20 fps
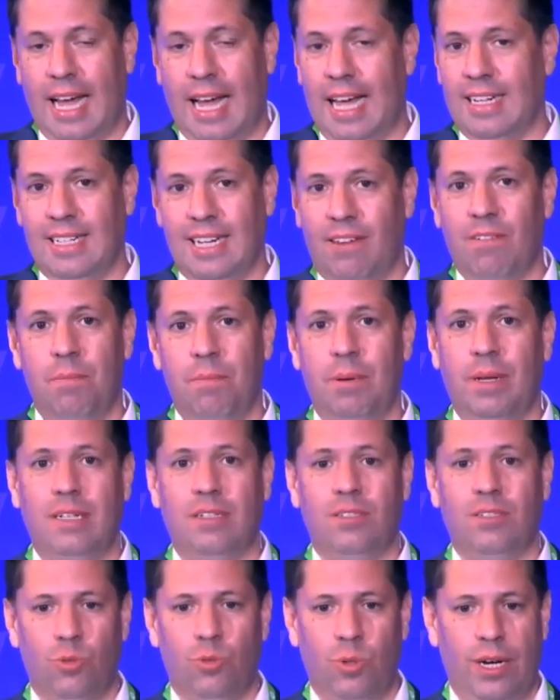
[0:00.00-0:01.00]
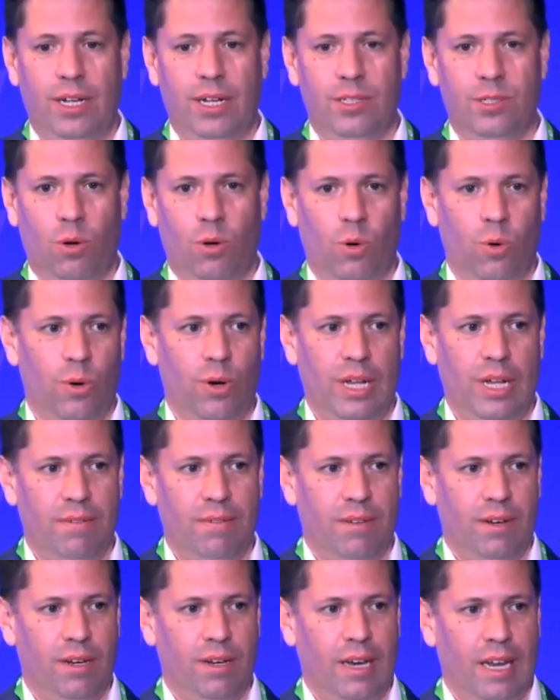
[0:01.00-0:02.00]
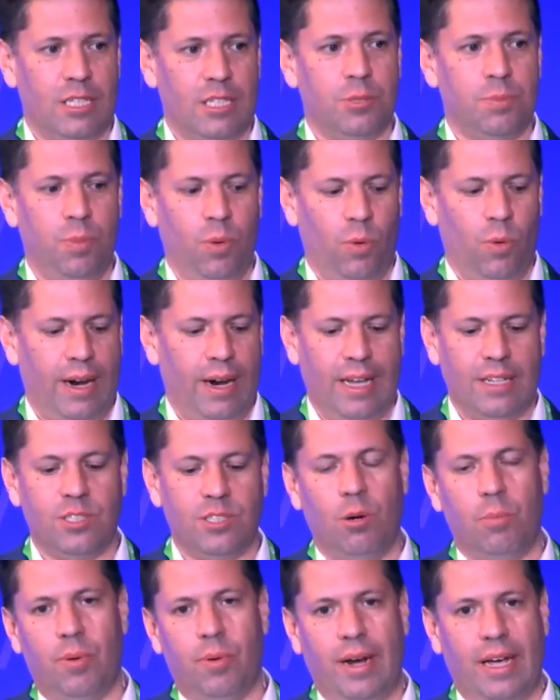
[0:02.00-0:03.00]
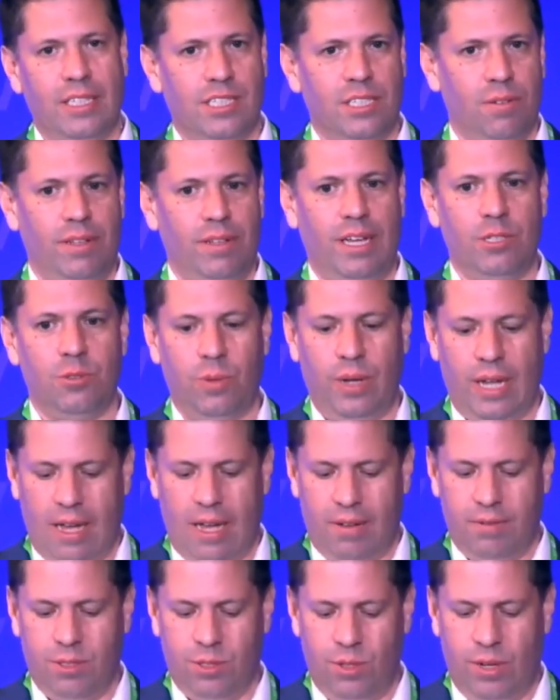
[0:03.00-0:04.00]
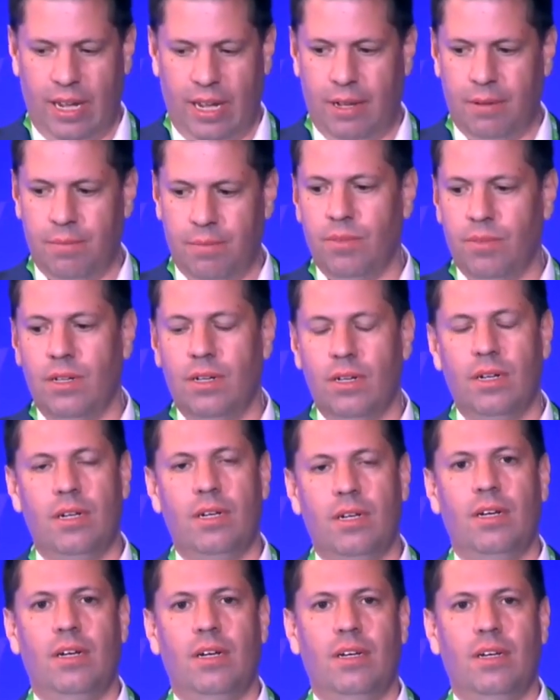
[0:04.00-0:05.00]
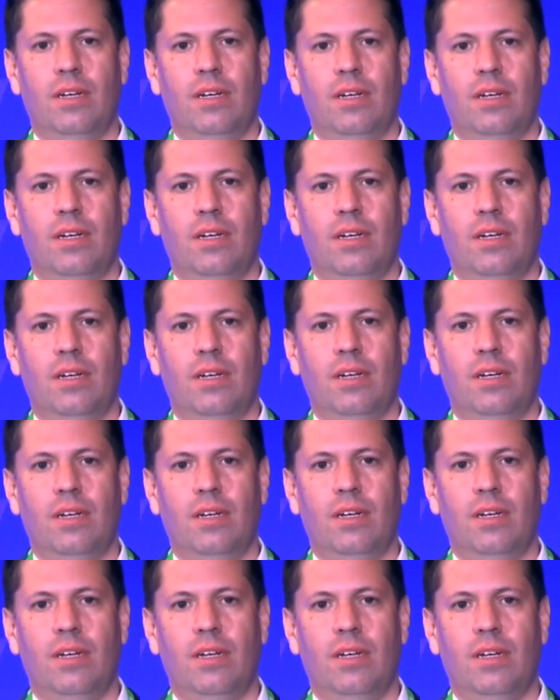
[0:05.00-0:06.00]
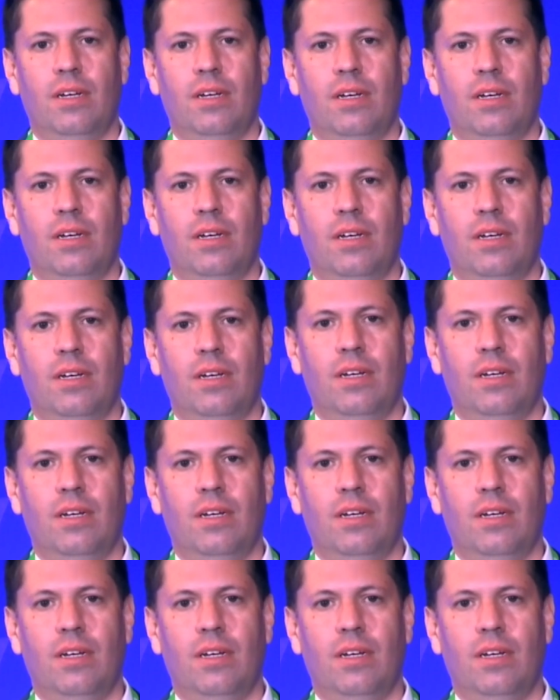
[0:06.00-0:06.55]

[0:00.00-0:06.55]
had never been drilled or even explored as comprehensively as we have today. So that's Batopilas.